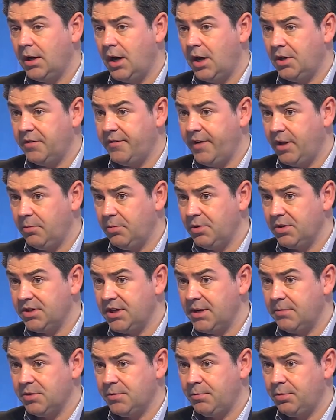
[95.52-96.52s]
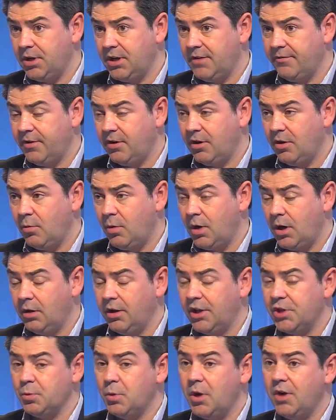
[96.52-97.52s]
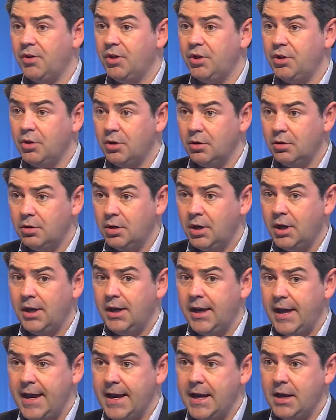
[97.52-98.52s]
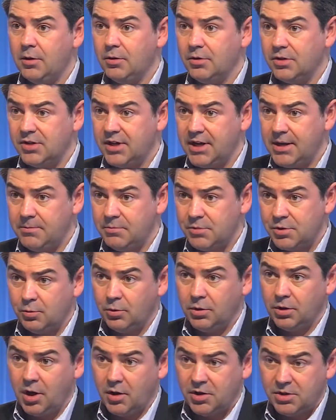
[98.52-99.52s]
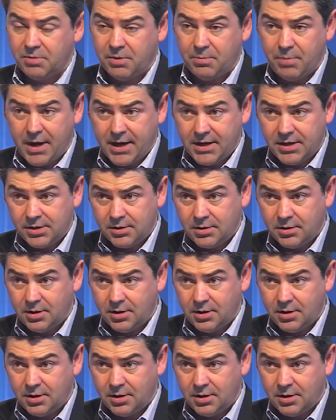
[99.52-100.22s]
Our development teams are playing very well. It's where the young England teams will go to be based.